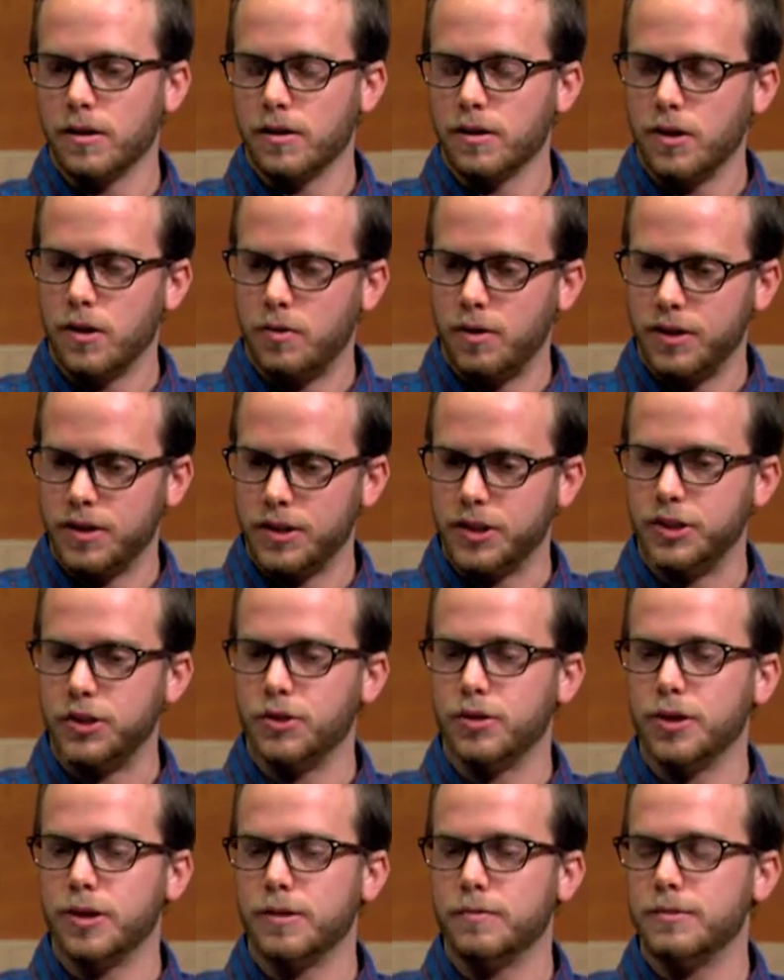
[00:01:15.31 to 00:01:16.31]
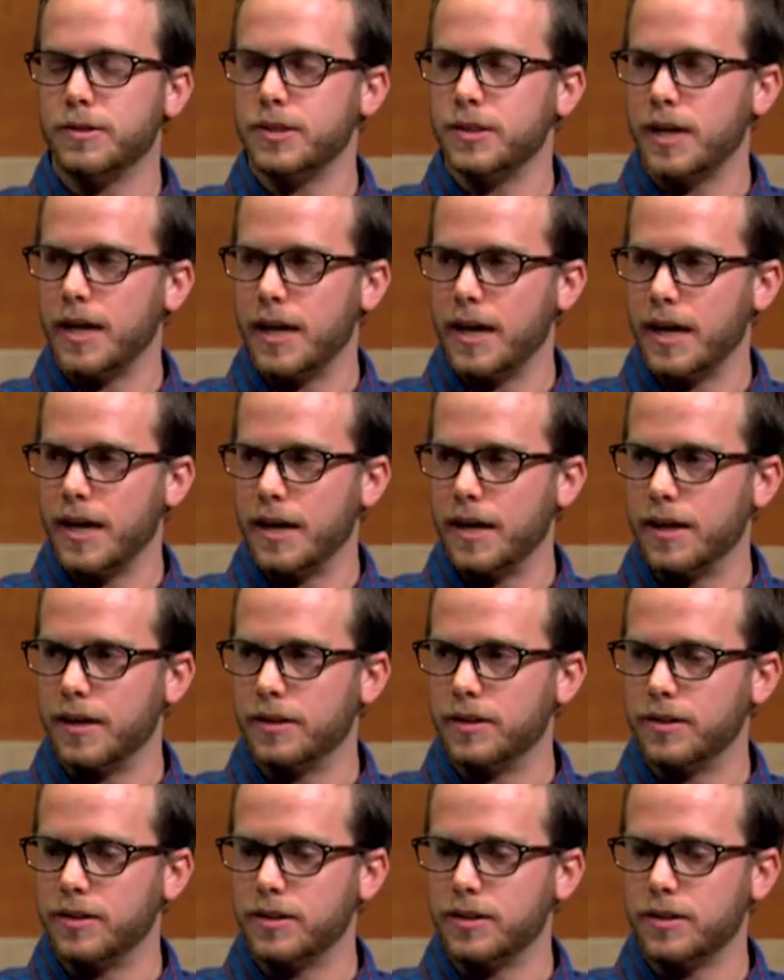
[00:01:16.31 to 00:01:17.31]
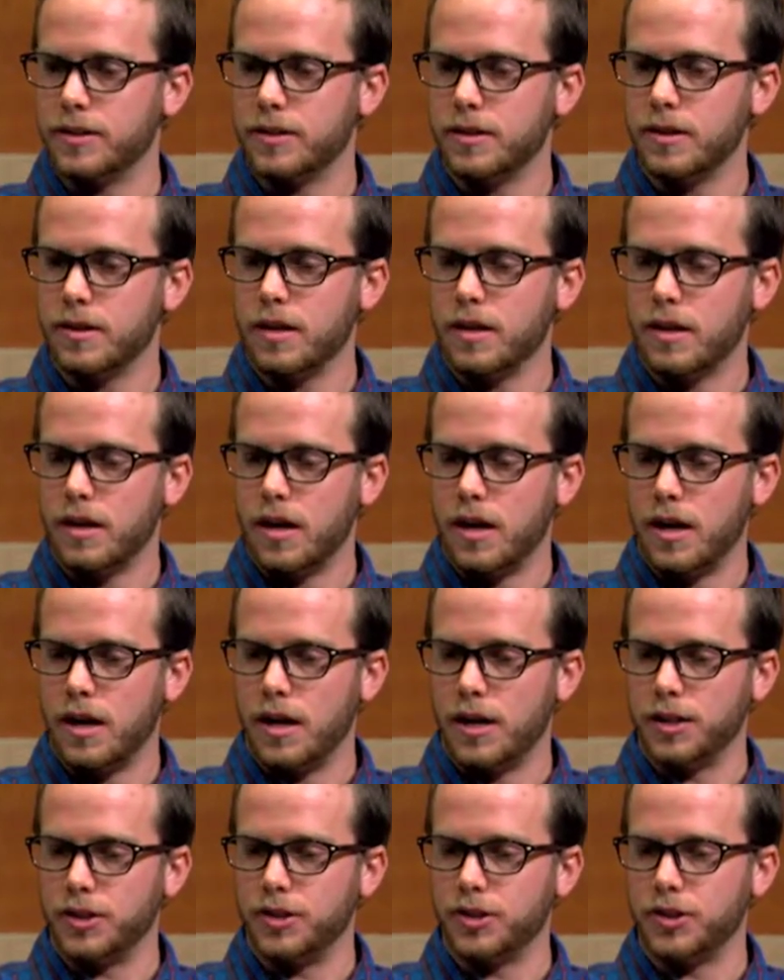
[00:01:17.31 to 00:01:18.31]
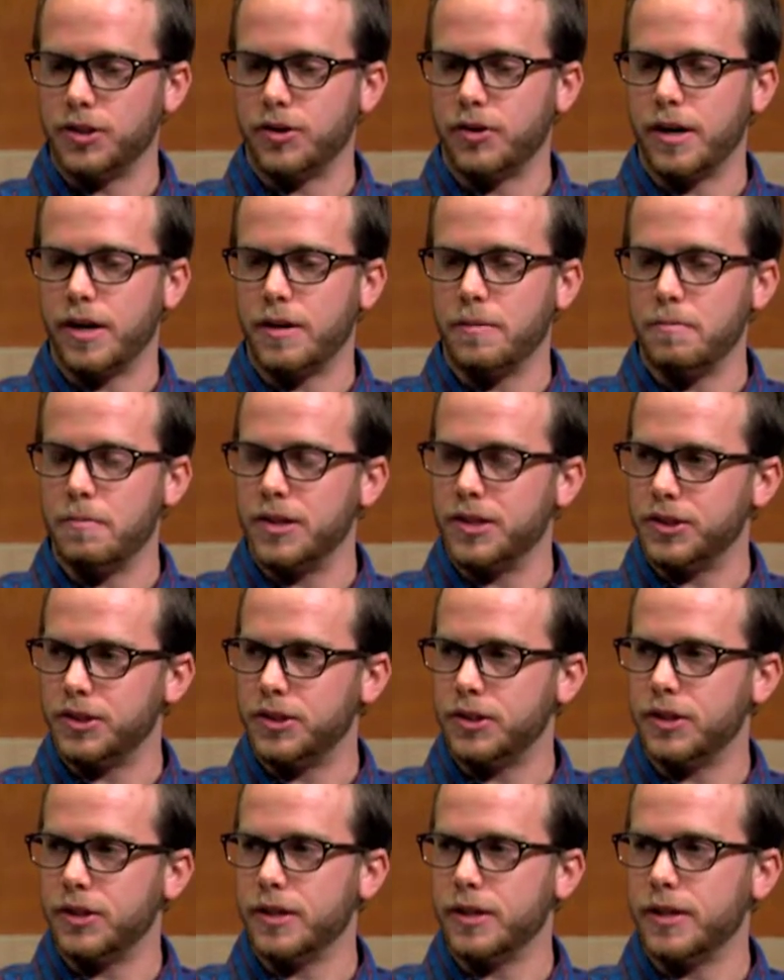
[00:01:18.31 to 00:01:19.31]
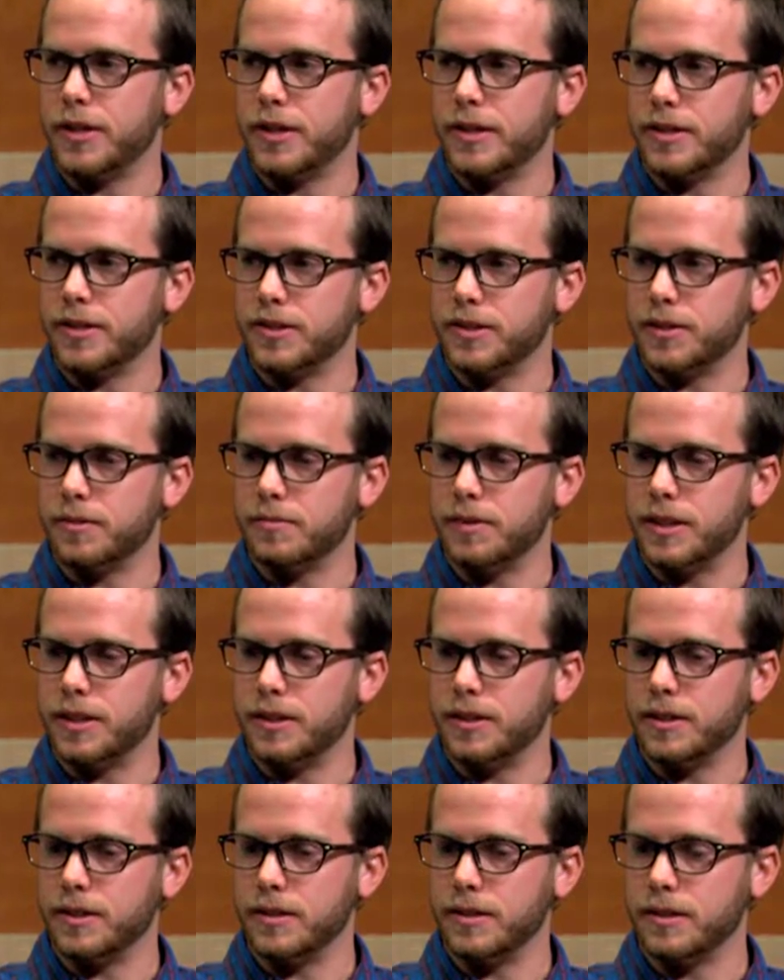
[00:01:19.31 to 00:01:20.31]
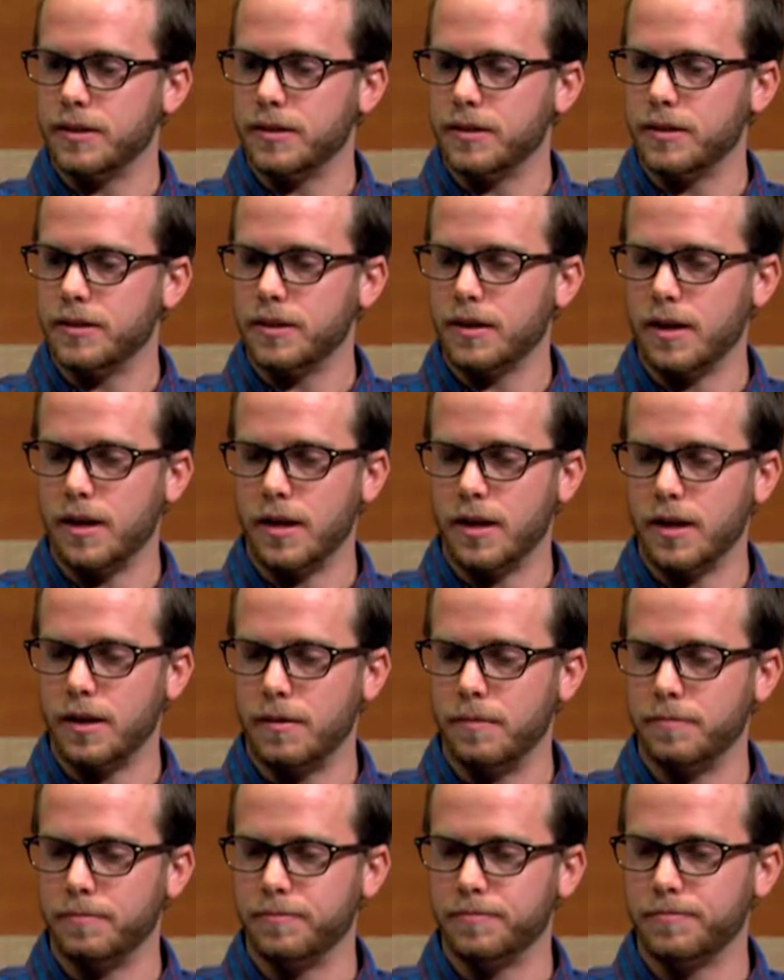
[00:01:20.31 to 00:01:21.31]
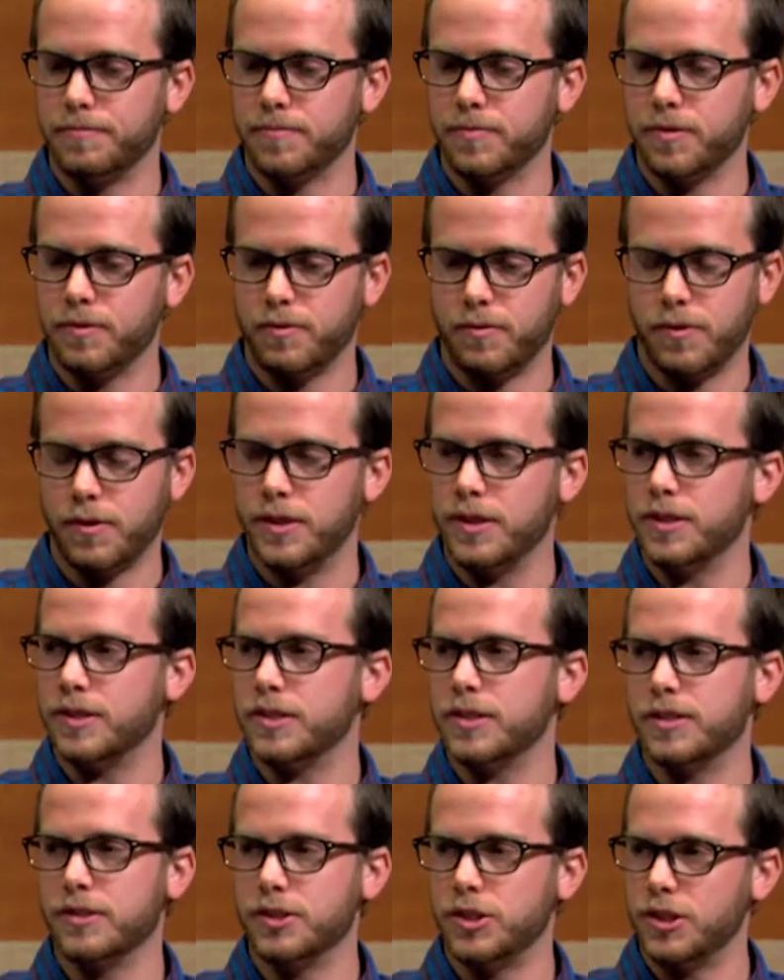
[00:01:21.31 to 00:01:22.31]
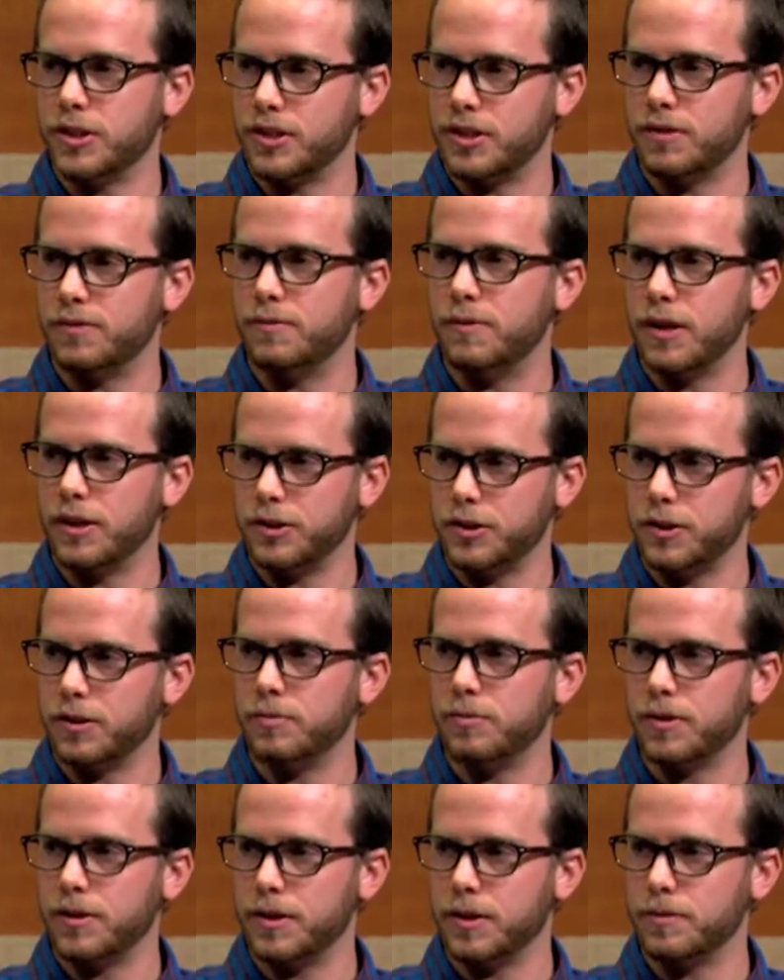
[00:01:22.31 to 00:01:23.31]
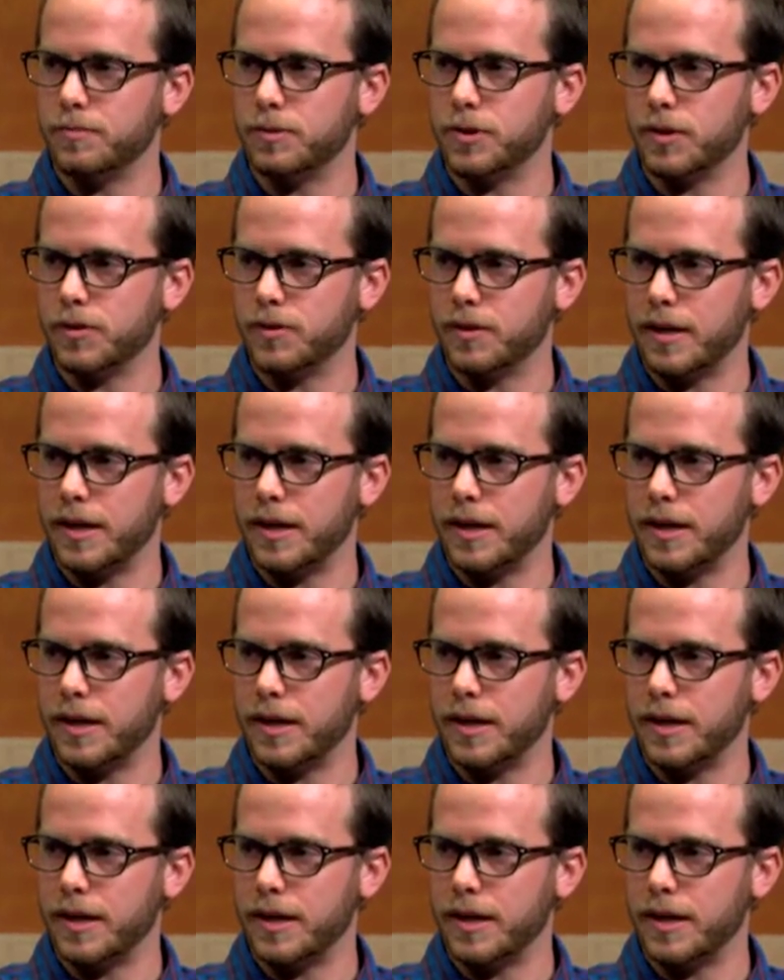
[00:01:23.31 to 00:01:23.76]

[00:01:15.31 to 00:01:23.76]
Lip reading: go on these trips and just try to minister and to be friends and just to fellowship with them during